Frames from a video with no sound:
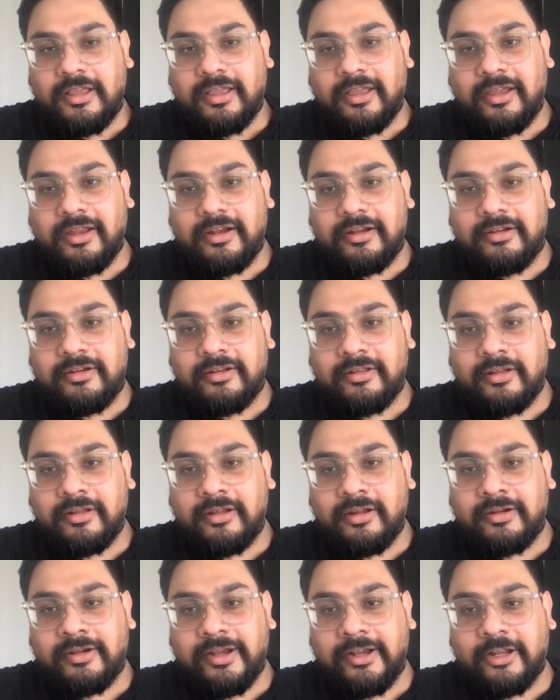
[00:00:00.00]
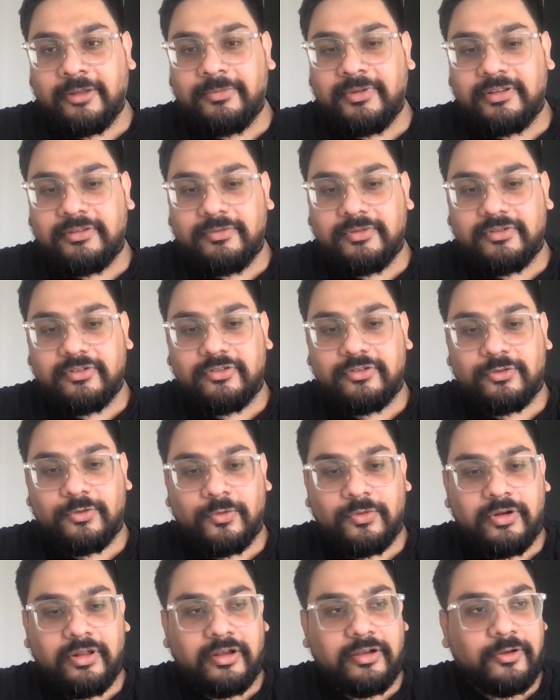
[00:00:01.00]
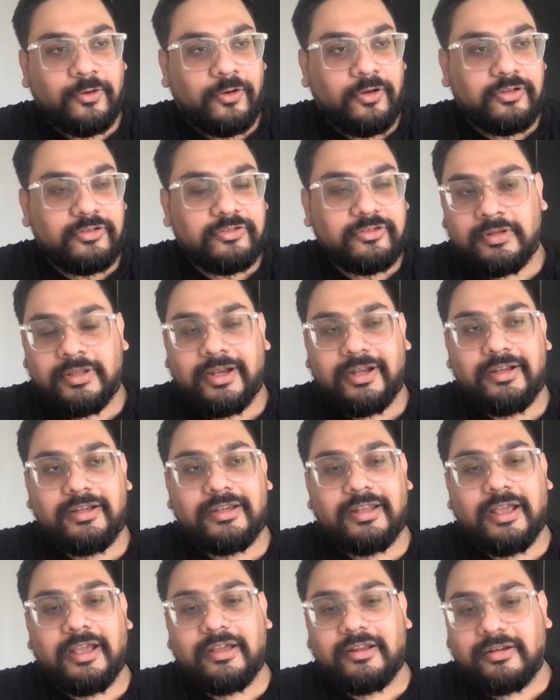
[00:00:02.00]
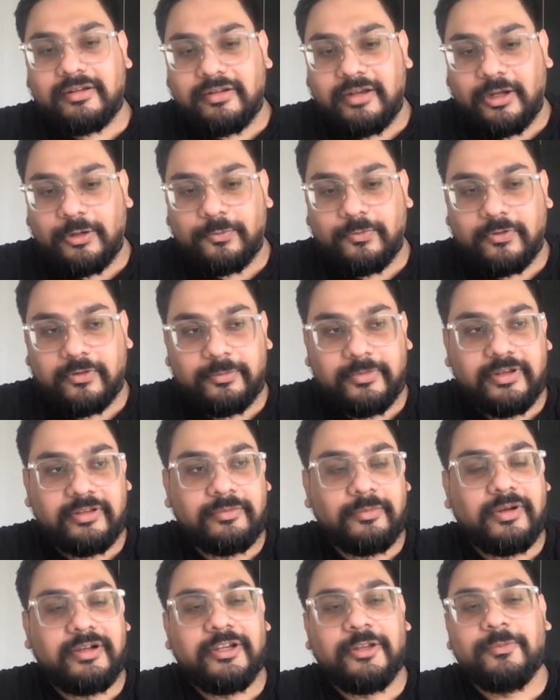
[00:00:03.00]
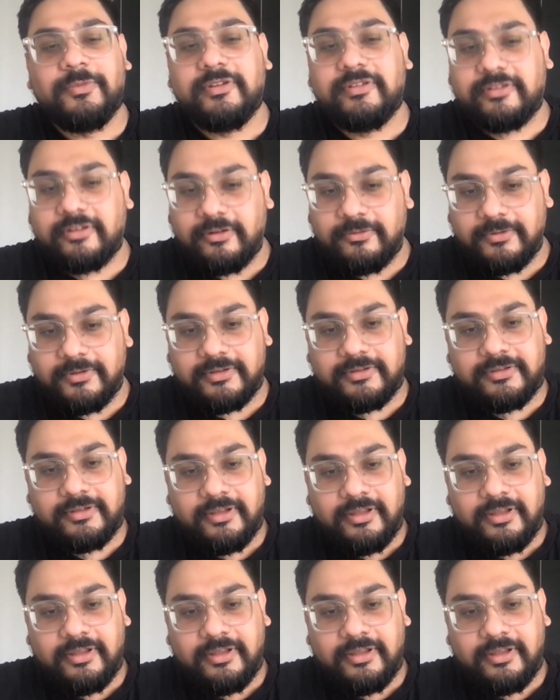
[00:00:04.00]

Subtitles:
And a database which is stored across the entire network means multiple servers.